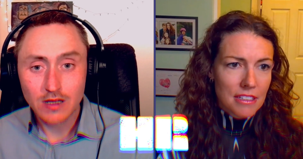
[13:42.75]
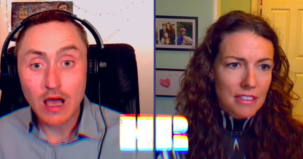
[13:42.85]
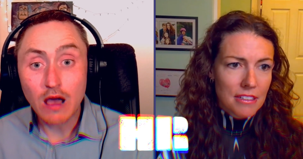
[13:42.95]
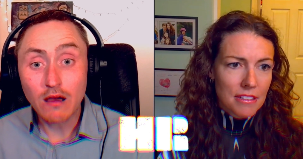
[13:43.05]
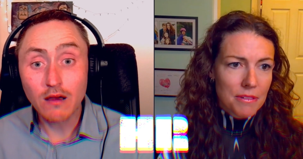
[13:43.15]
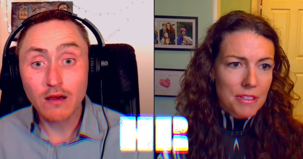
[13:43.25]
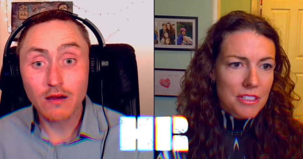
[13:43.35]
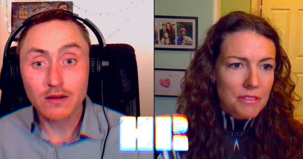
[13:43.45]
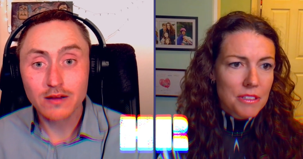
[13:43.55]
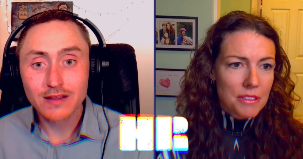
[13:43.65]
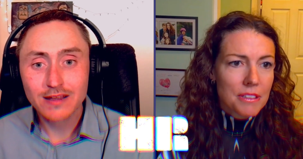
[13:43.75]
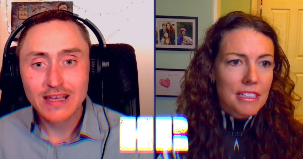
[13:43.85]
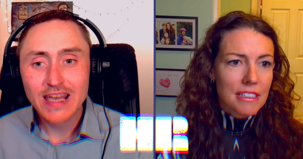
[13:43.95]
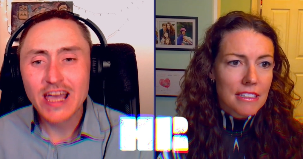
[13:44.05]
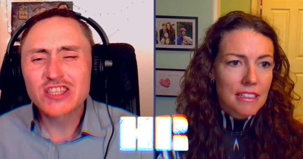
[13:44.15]
Speaker 1: Ah. We just don't do
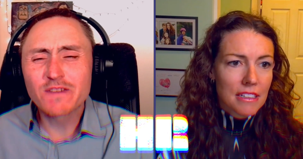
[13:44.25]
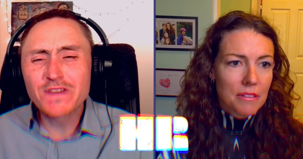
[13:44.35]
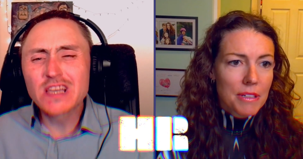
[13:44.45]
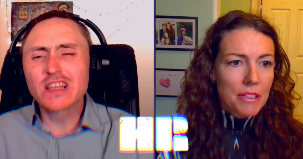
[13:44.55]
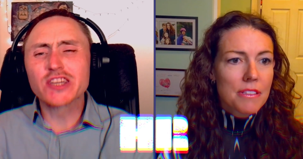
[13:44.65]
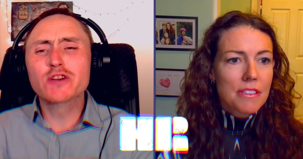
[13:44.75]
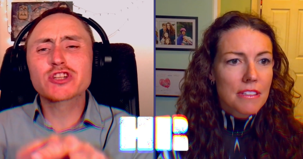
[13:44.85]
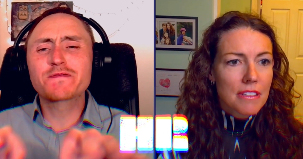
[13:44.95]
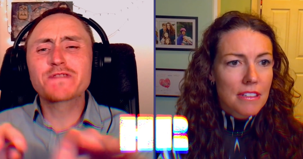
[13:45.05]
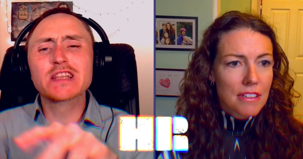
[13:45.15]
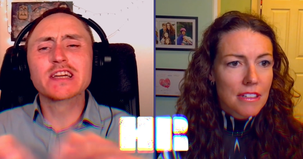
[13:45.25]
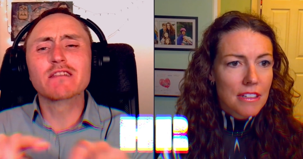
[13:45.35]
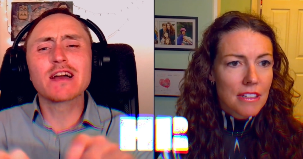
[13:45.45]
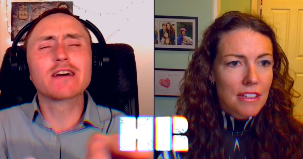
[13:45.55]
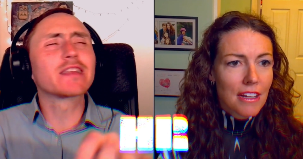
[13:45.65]
it.
Speaker 2: It's a feeling. You're just feeling
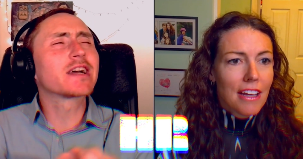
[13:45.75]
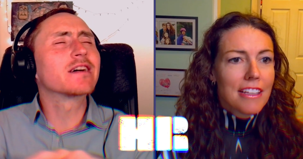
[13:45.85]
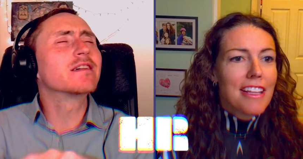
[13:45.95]
around like a